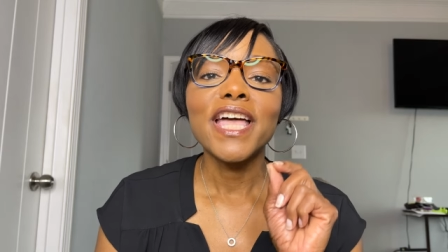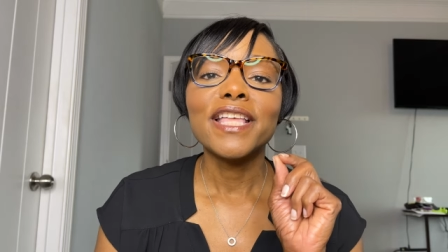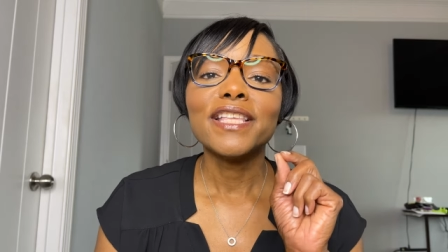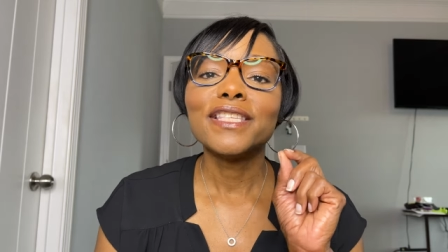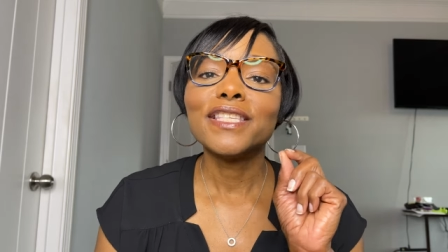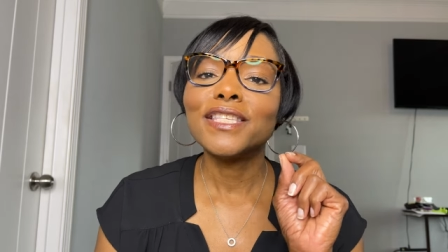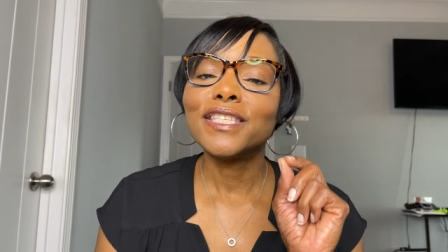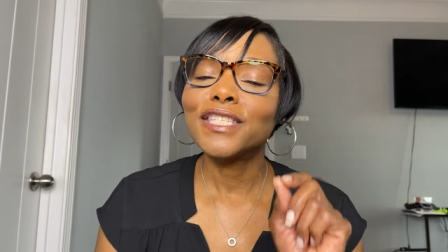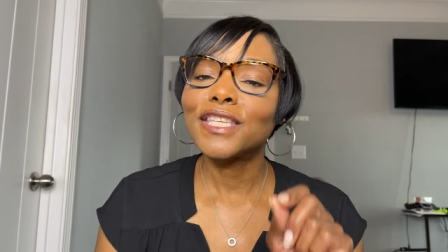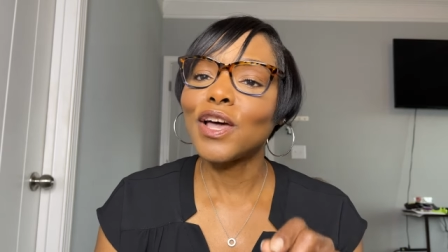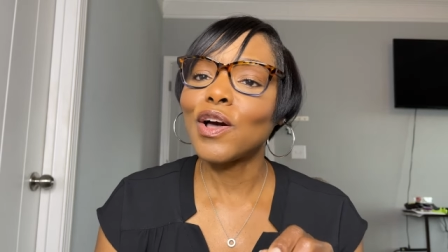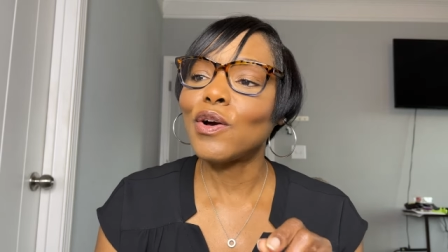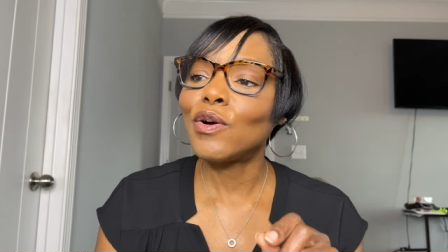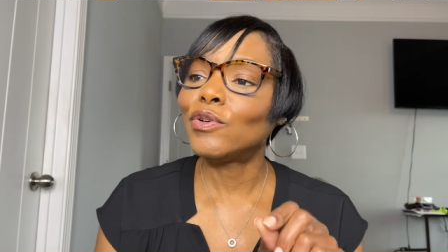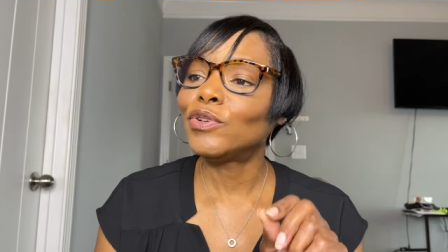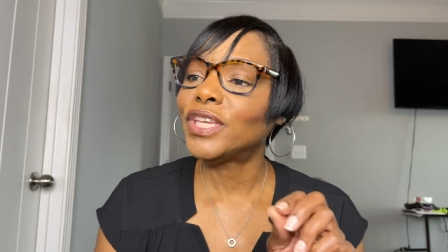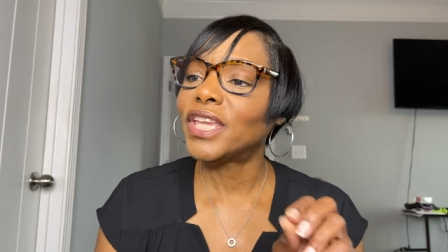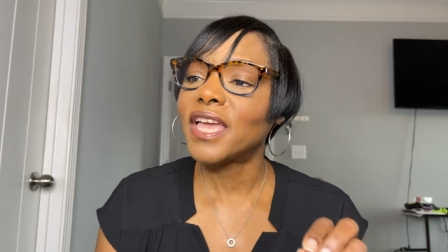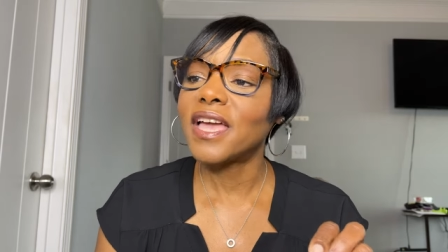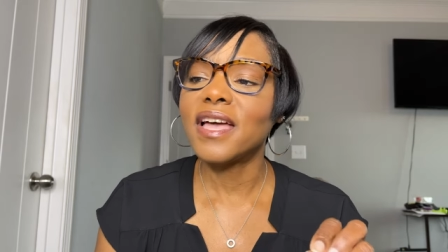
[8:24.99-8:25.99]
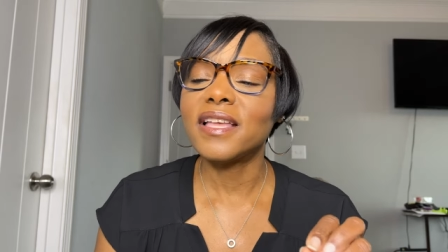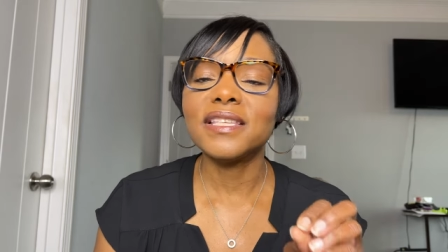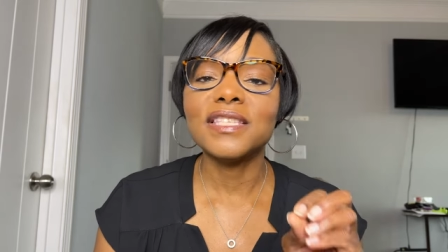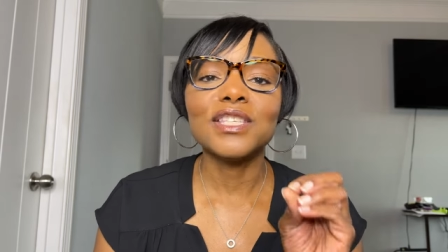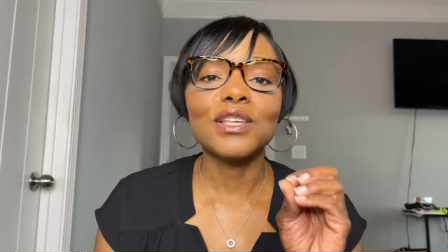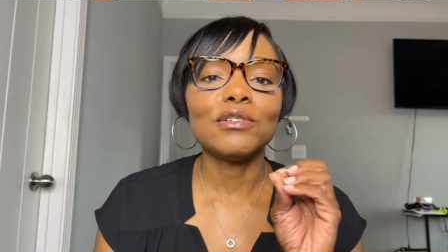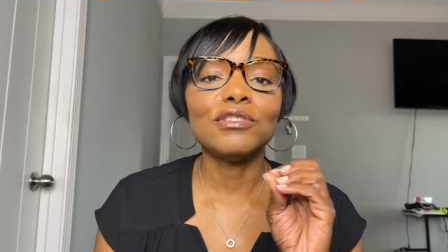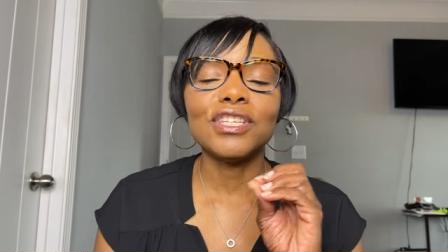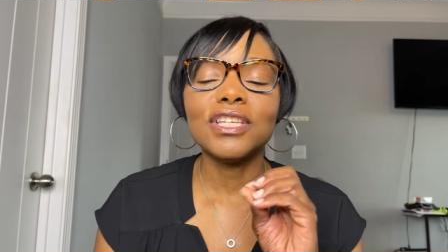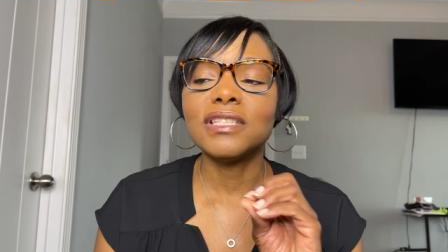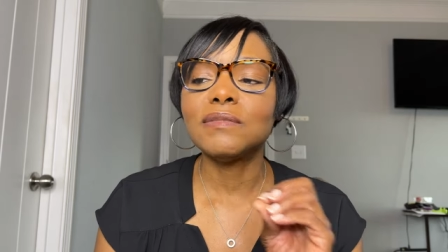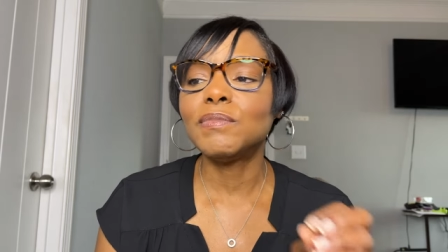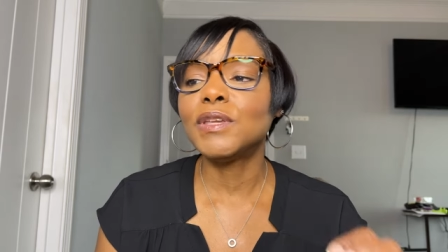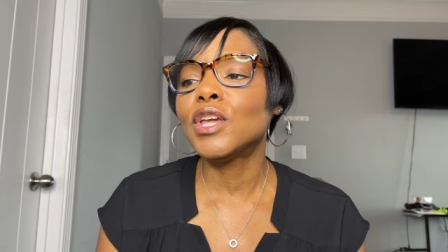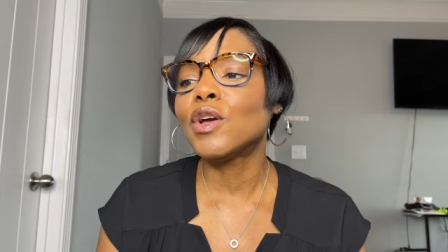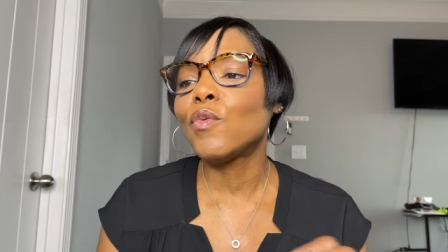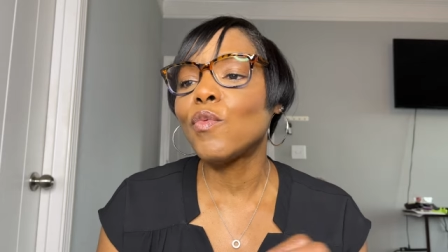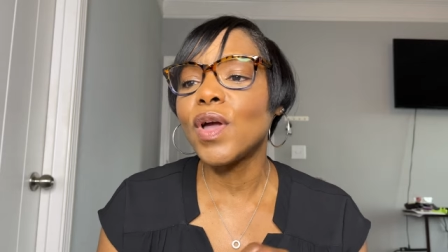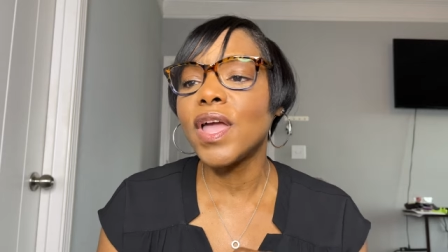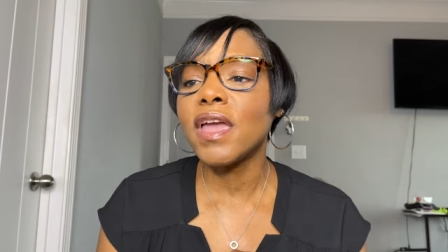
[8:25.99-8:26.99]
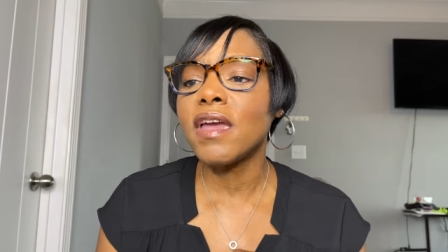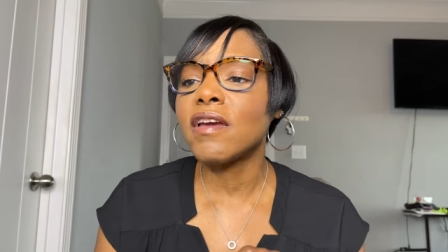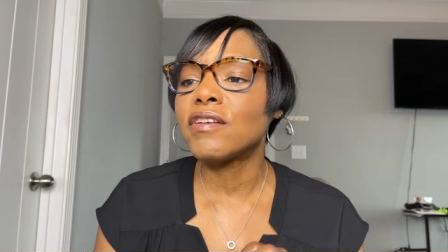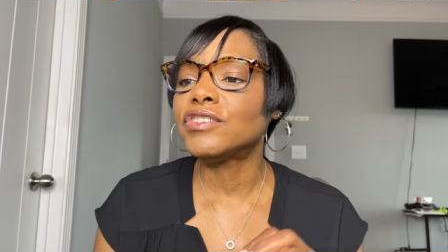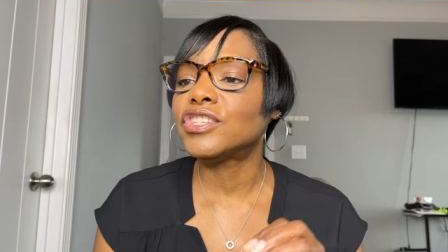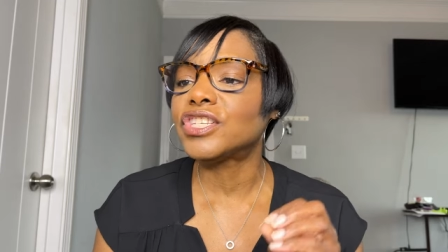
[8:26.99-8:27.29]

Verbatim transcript: So yes, so just be aware,